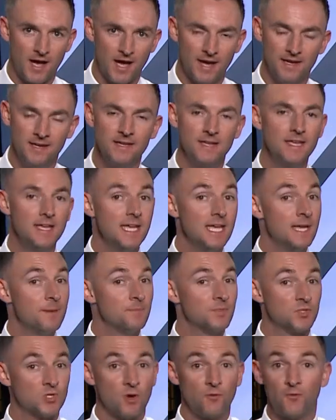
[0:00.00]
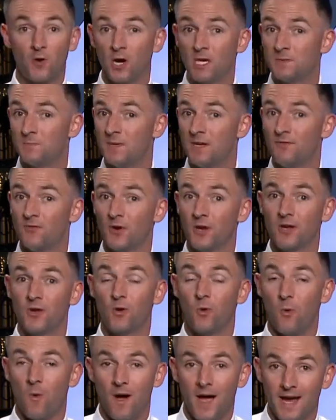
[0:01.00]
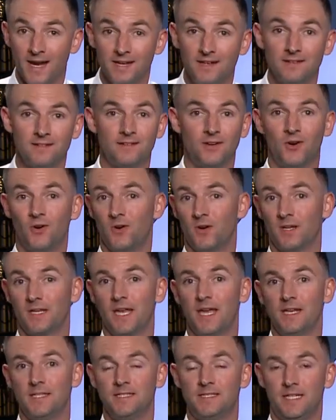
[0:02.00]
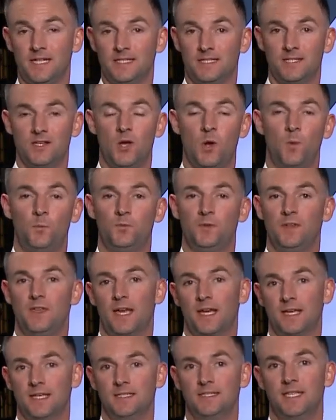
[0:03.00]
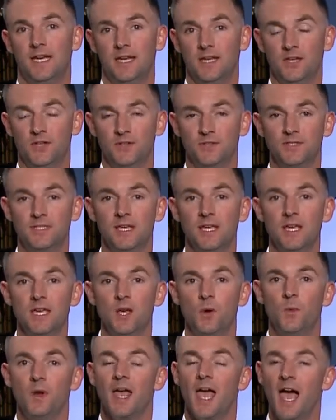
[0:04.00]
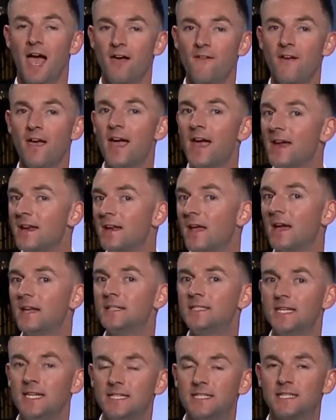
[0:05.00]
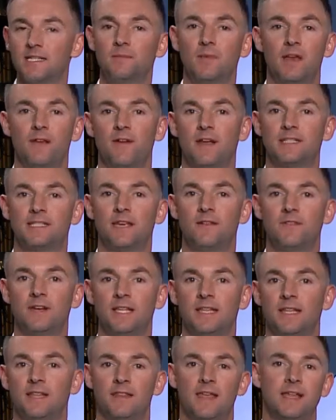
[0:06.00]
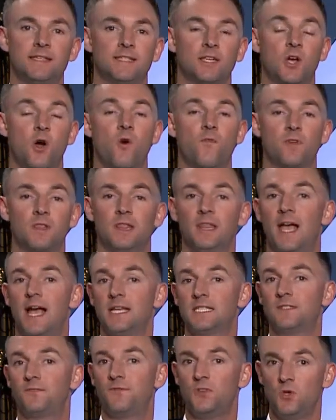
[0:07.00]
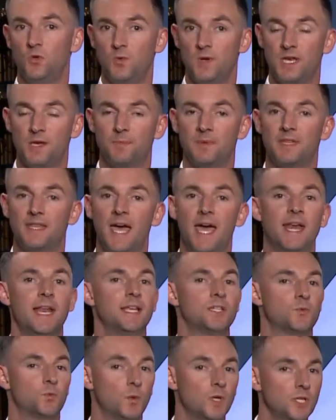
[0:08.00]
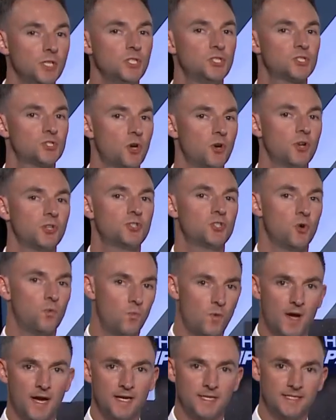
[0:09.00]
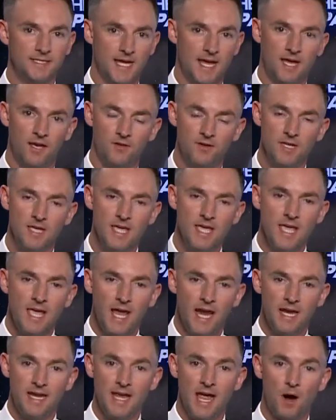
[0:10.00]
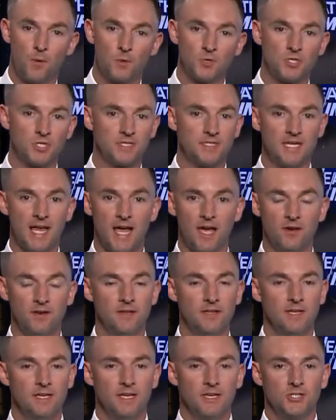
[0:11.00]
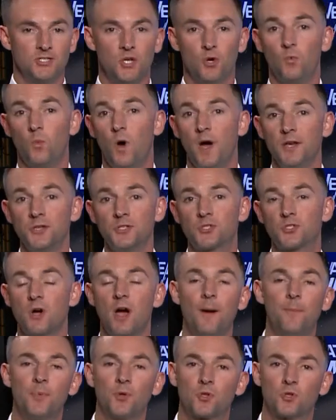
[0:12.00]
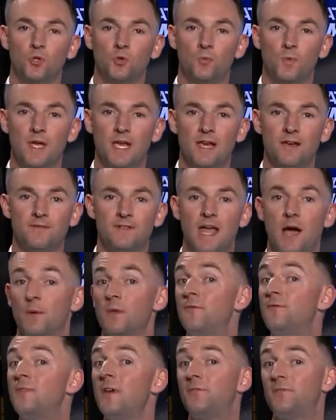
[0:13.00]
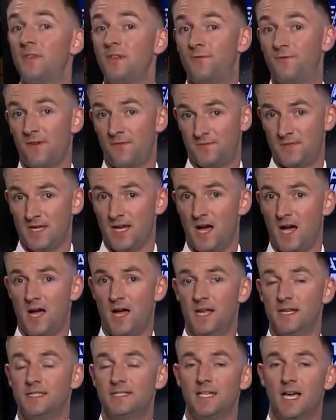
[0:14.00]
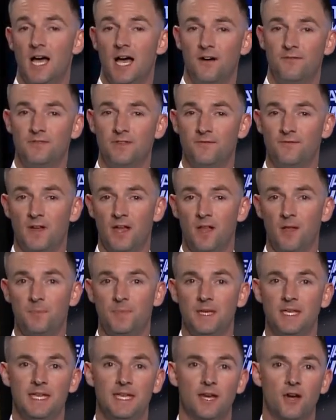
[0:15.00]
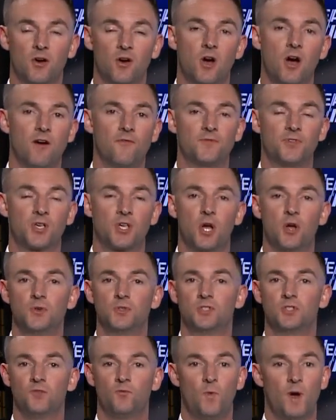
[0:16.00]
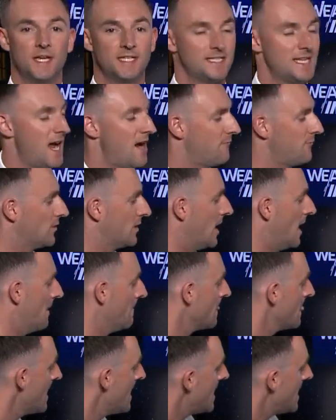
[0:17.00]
on. So far, it's been a very quiet hurricane season. Hopefully that continues. We have had a decent amount of activity in the Atlantic over the last few weeks, but that has really started to wind down. And now we're just down to one tropical wave now with 50 50 odds of developing here off the coast of West Africa.